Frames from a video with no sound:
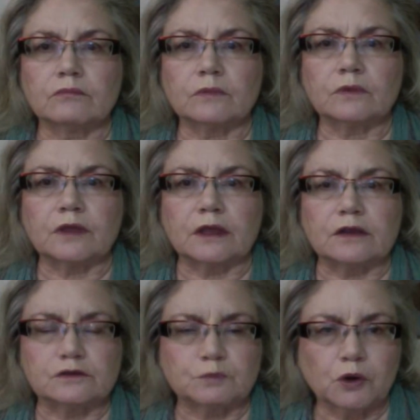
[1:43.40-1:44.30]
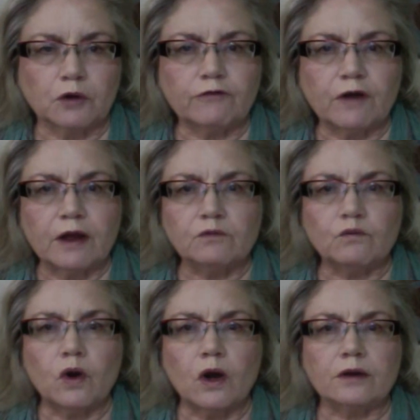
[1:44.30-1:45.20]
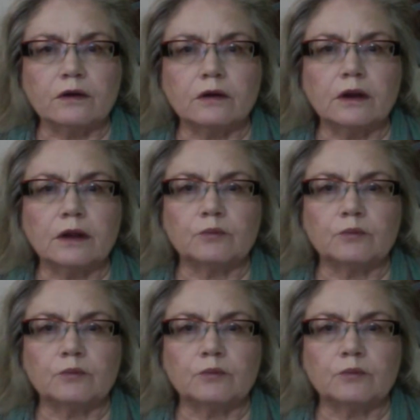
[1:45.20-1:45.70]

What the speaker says: use purified water,